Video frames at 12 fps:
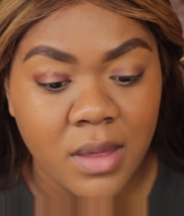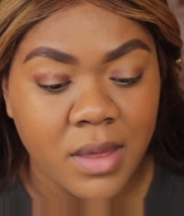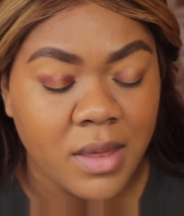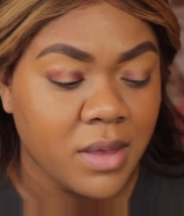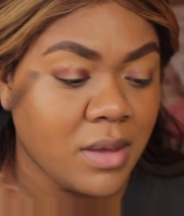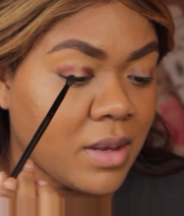
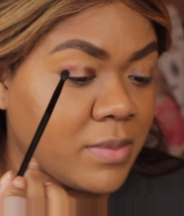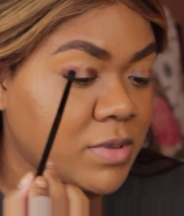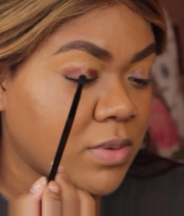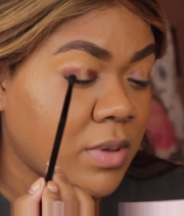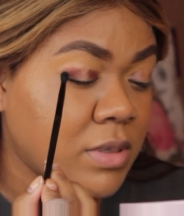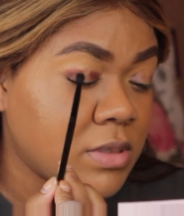And I'm
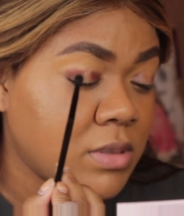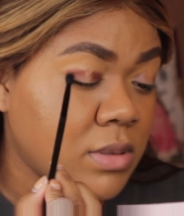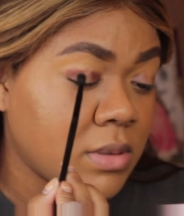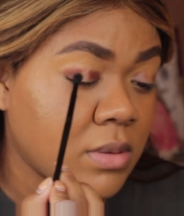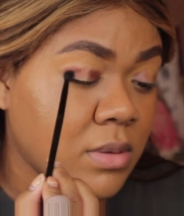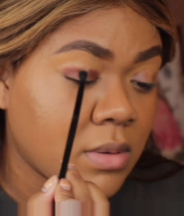just going
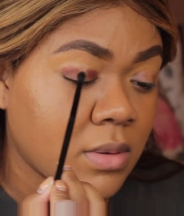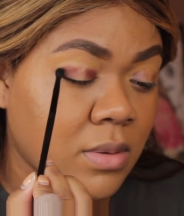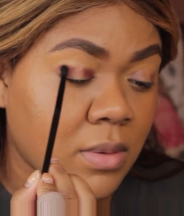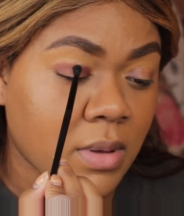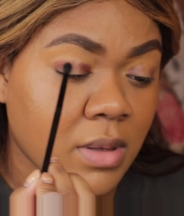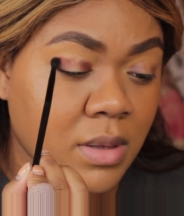
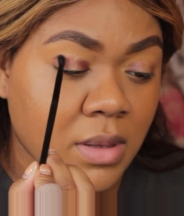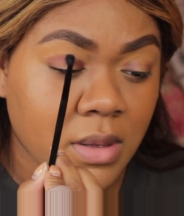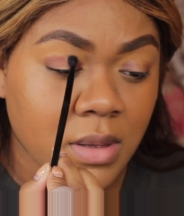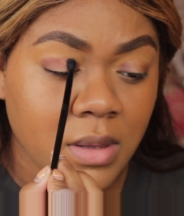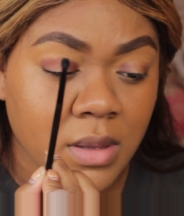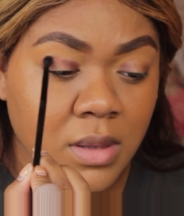to
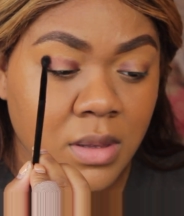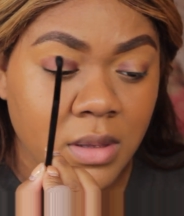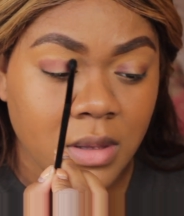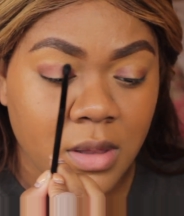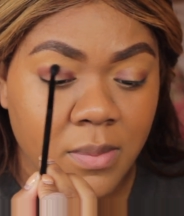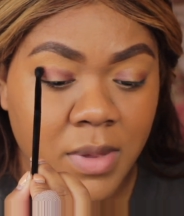
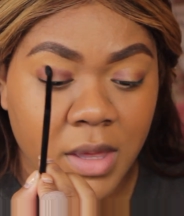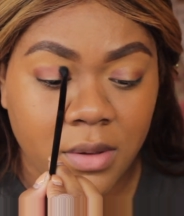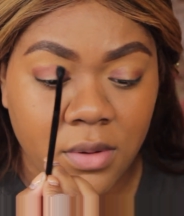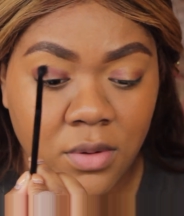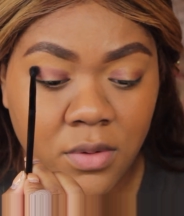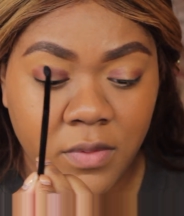come back
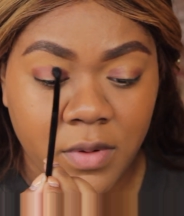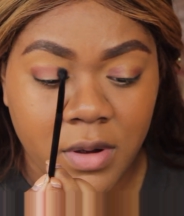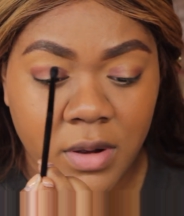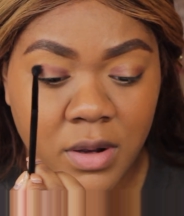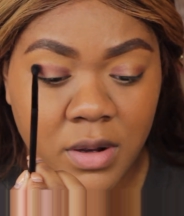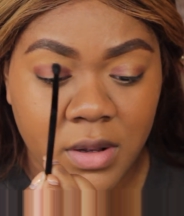
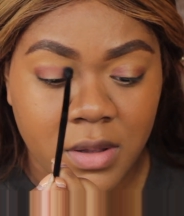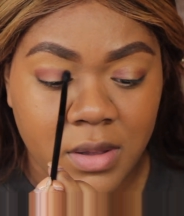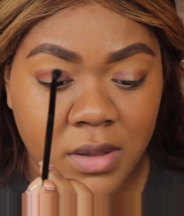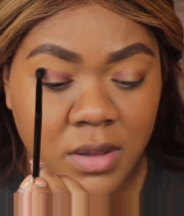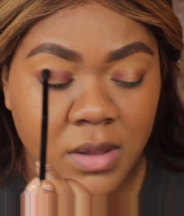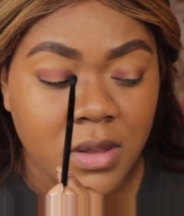over
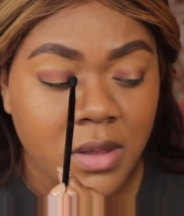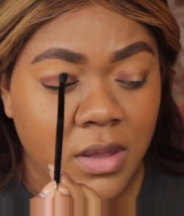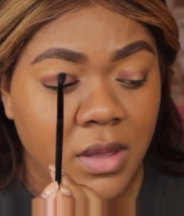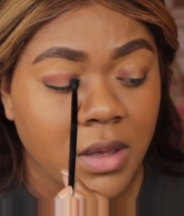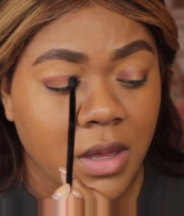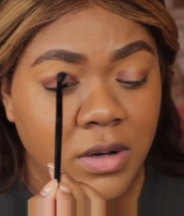
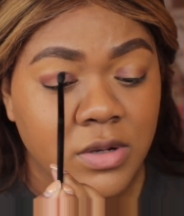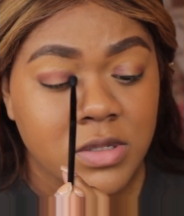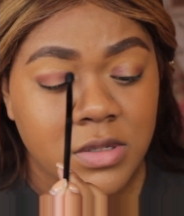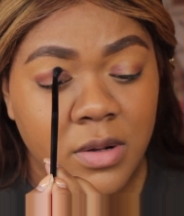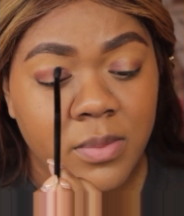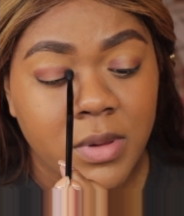and kind of
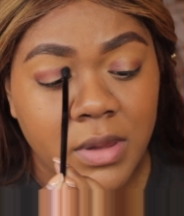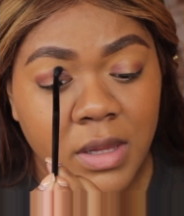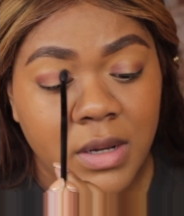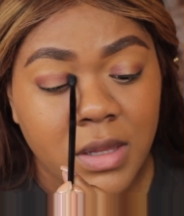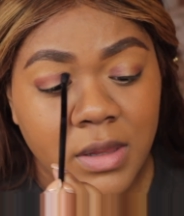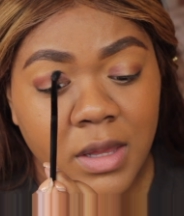just start
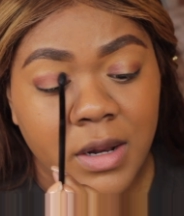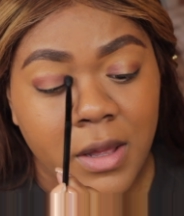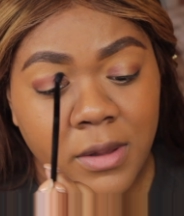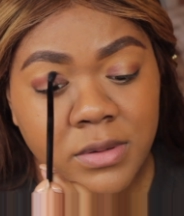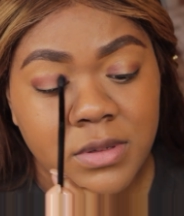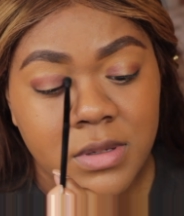blending that
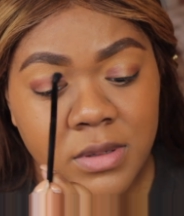out.